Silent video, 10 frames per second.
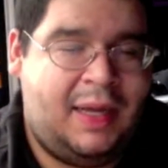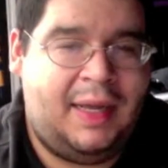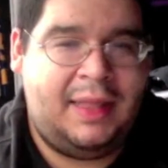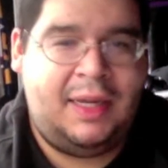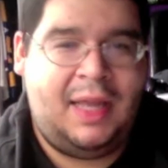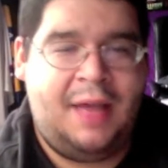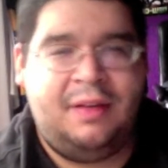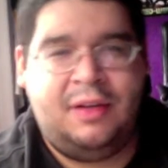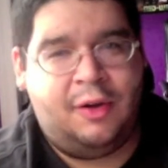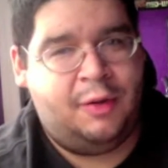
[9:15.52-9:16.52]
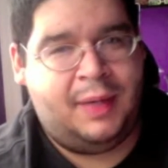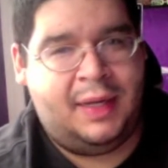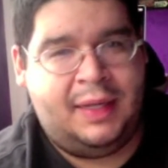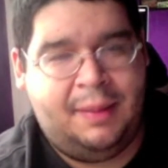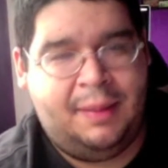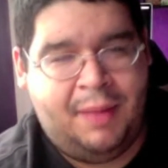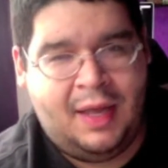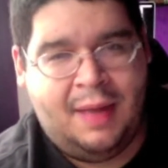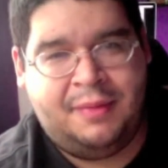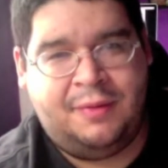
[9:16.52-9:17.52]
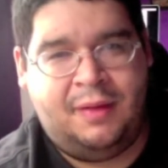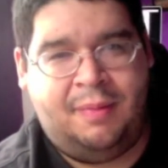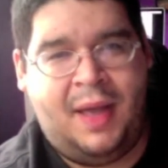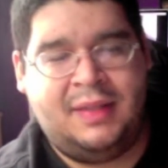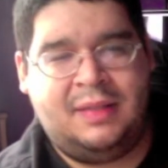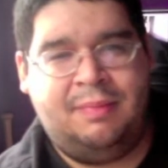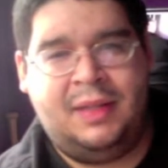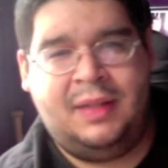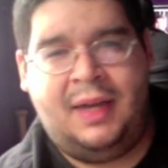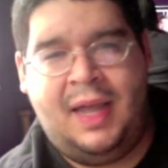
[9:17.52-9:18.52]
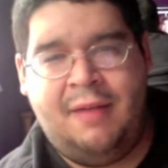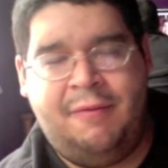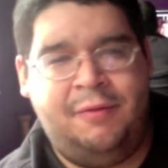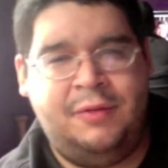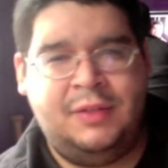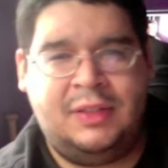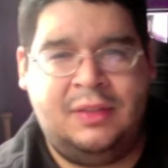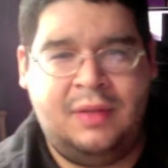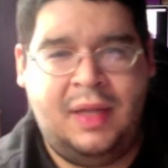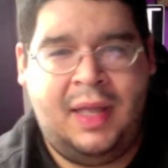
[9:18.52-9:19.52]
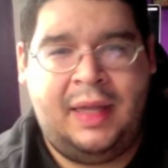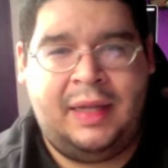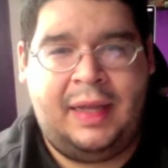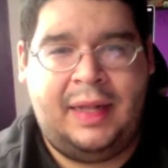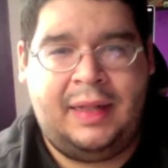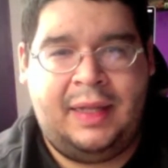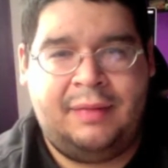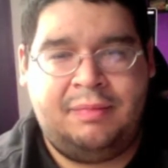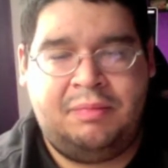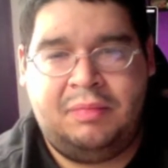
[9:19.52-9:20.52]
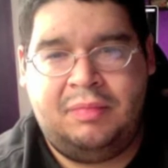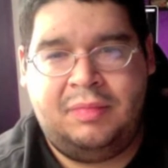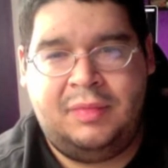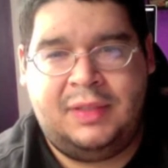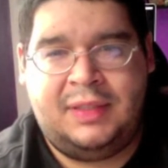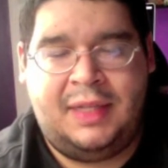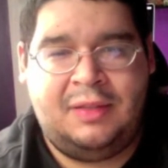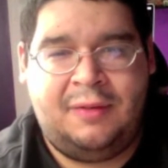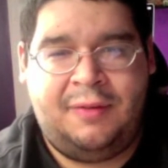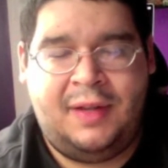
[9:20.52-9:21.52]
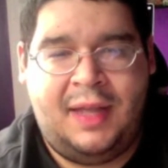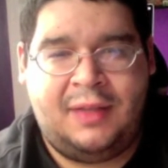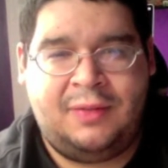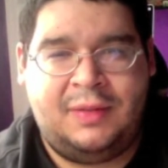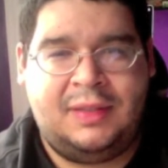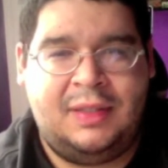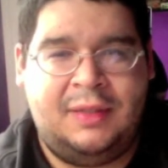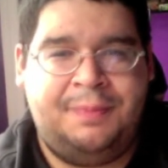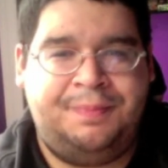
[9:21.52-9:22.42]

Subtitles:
there you have it, all my pickups for the past month and a half or so. And then stay tuned for the next one. So